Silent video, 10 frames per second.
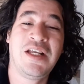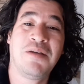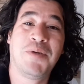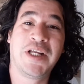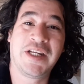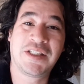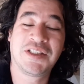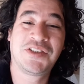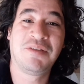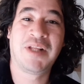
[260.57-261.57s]
but it
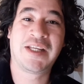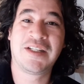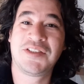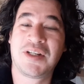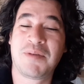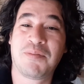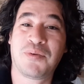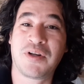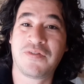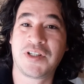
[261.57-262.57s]
does seem like it is going to be a
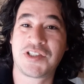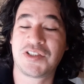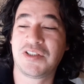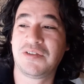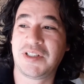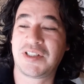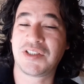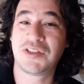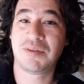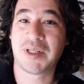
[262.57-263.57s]
pretty fun show. It
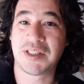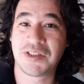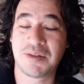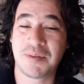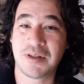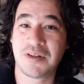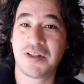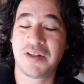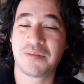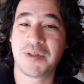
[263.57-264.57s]
does seem like it's going to be a
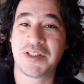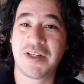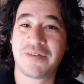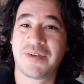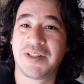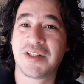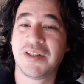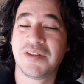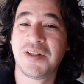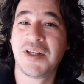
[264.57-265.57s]
little bit different,
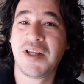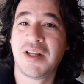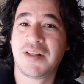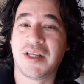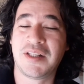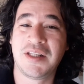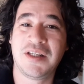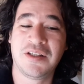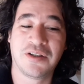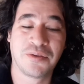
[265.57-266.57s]
though, than
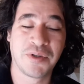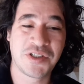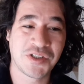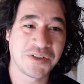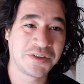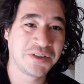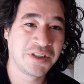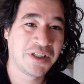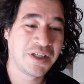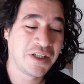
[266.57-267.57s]
the original.
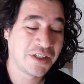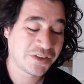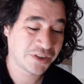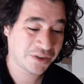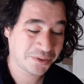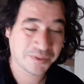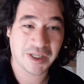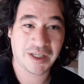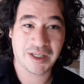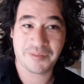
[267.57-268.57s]
So
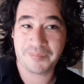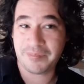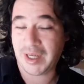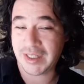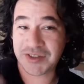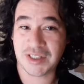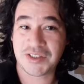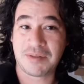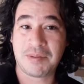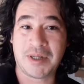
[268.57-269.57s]
I guess that's
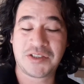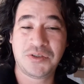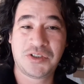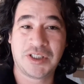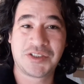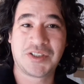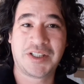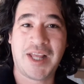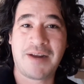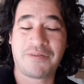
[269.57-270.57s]
going to be my 2 cents on
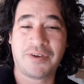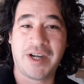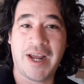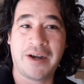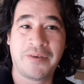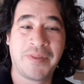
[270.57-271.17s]
that for now.